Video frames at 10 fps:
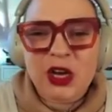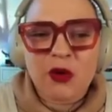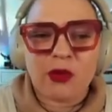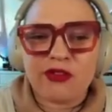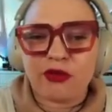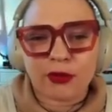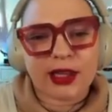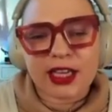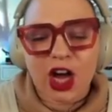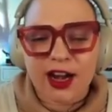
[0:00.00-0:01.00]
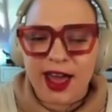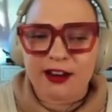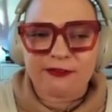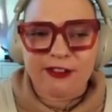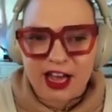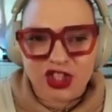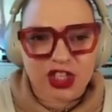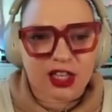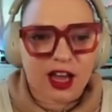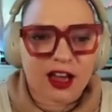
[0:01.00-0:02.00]
We've really gotten out of
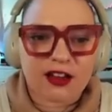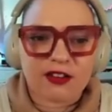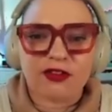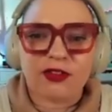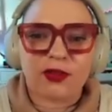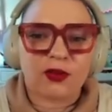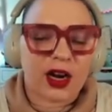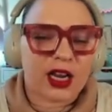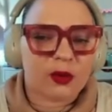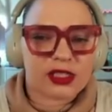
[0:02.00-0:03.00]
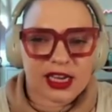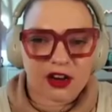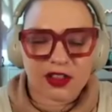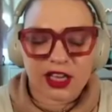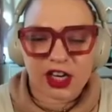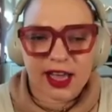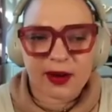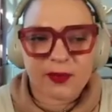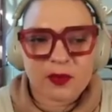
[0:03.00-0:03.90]
fashion of running with sound on the internet.